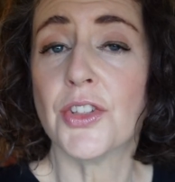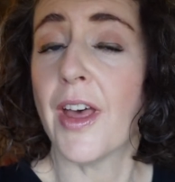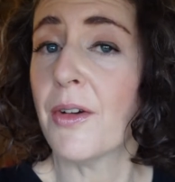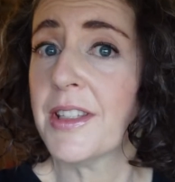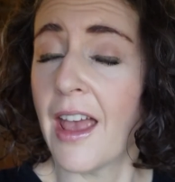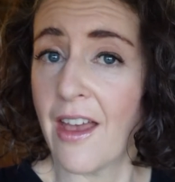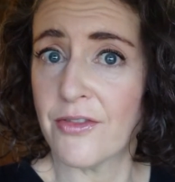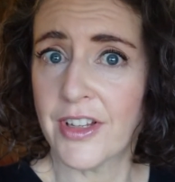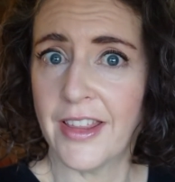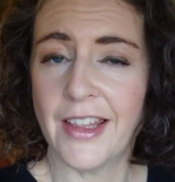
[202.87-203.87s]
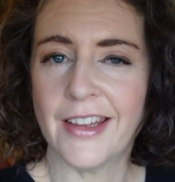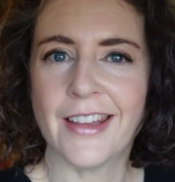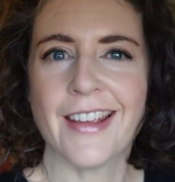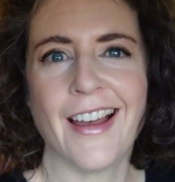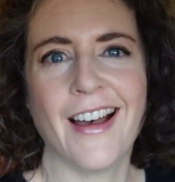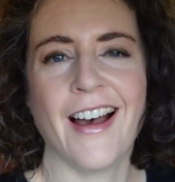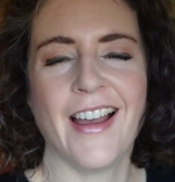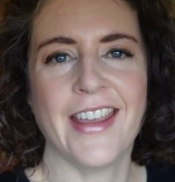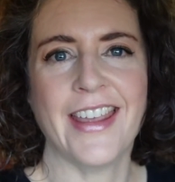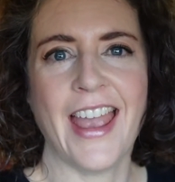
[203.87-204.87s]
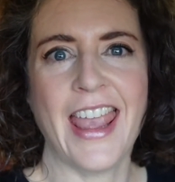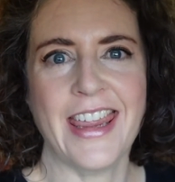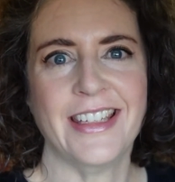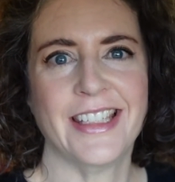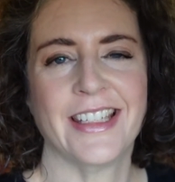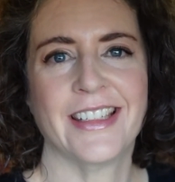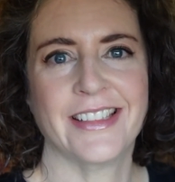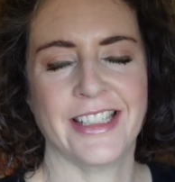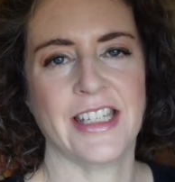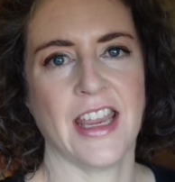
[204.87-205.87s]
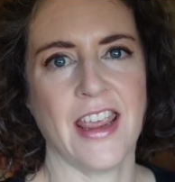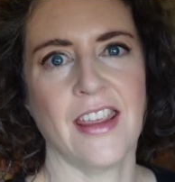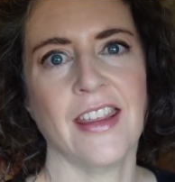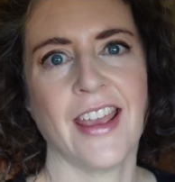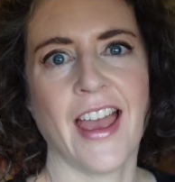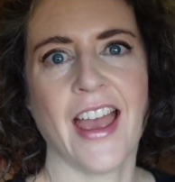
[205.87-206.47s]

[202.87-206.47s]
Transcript: So that was everything I ate today.